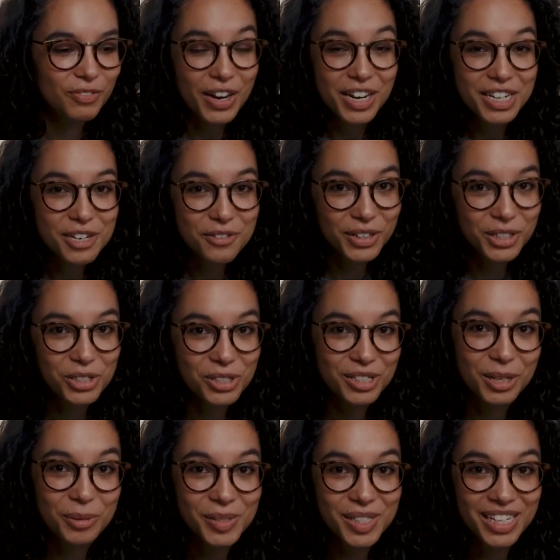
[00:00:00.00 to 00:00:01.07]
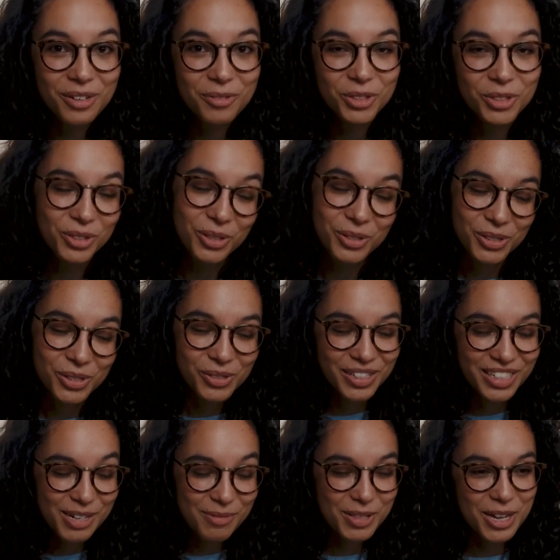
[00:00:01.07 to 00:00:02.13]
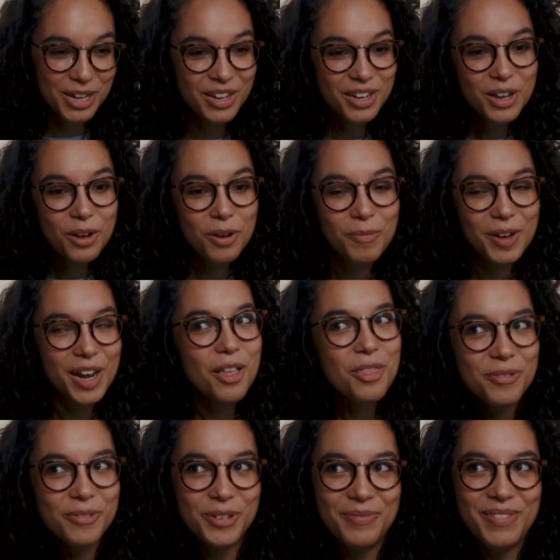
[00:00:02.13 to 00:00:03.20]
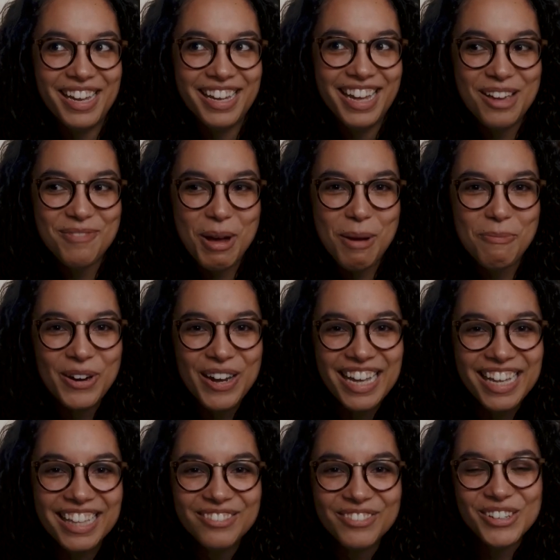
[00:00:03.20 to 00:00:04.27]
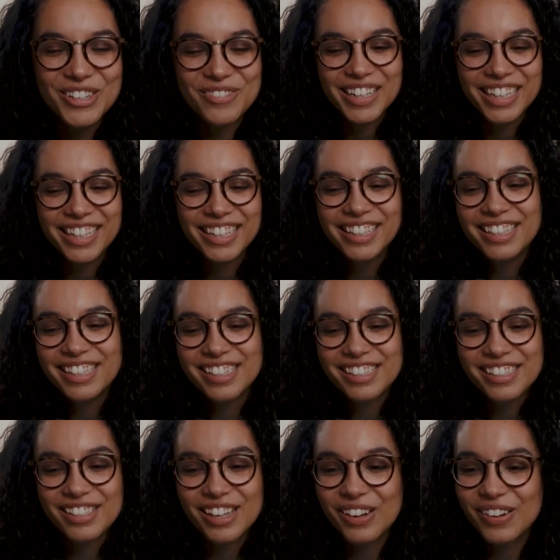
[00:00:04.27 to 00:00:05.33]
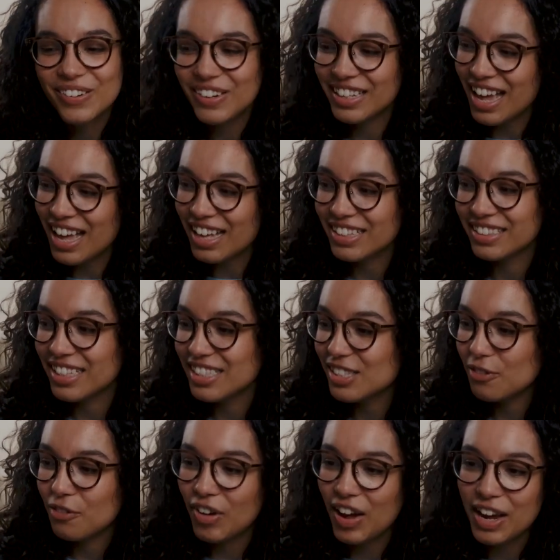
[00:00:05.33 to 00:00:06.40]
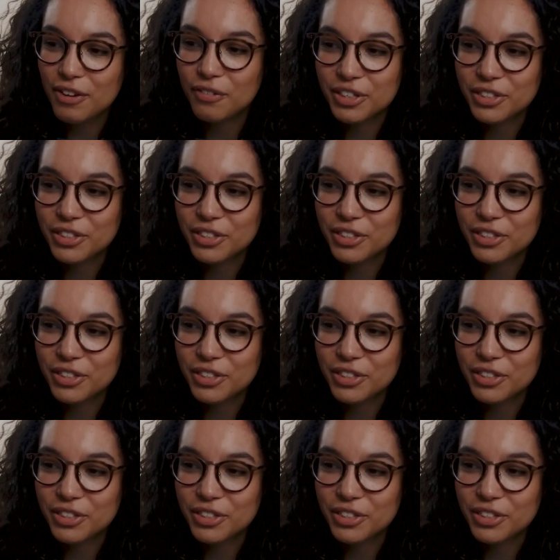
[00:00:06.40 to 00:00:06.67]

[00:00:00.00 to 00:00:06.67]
finding function comes in, which is also a name that my other roommate came up with for me. So yeah, let's find